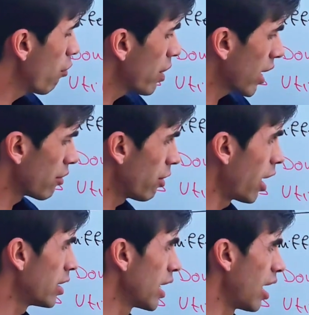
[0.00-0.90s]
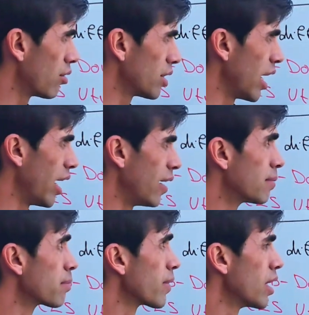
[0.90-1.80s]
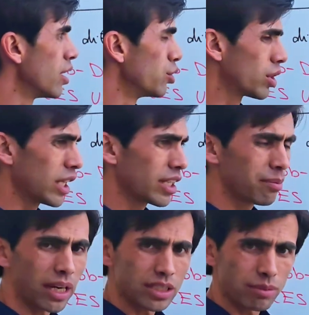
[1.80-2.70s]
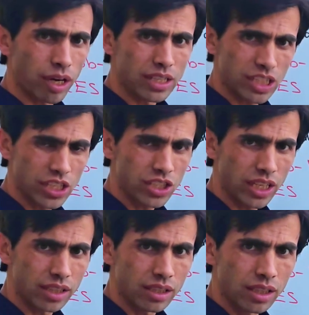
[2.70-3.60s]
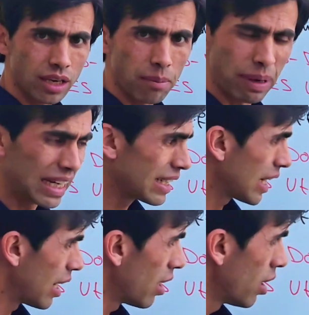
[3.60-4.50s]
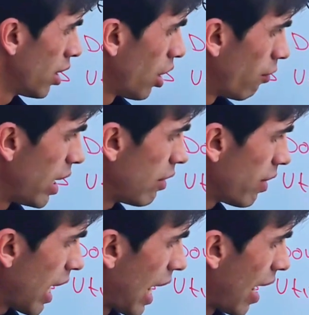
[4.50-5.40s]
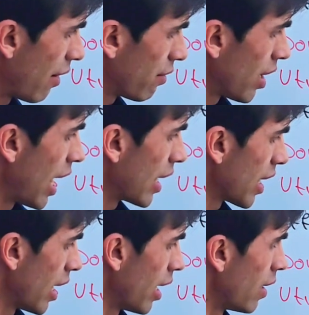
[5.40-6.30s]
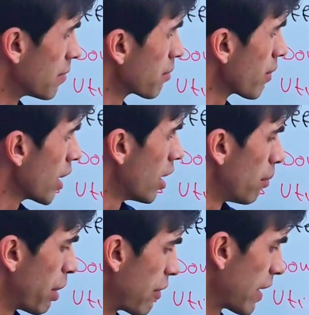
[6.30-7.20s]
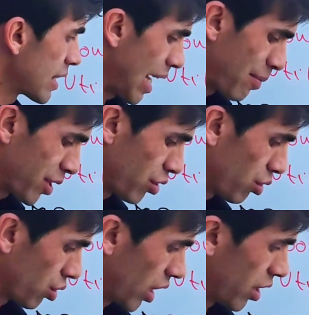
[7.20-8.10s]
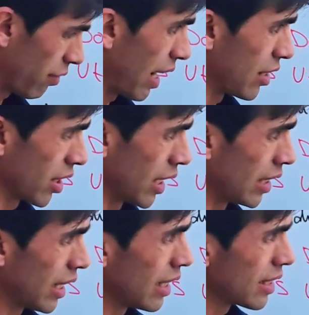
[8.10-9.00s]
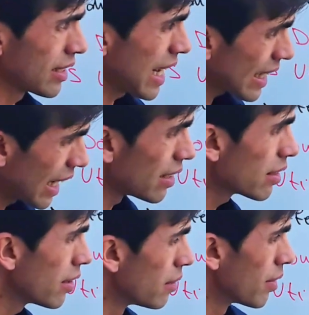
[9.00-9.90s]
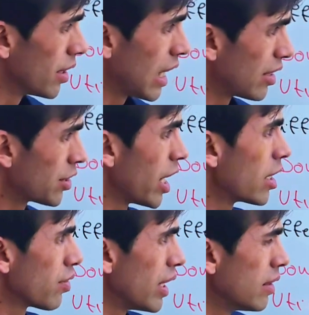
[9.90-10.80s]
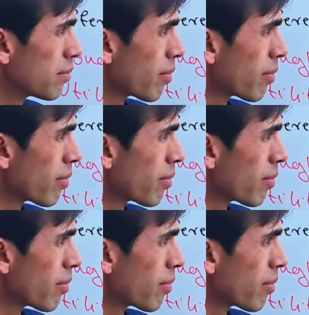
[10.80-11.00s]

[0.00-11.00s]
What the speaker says: we can find out the utility maximization bundle when we have like a perfect substitute utility function. And the third one,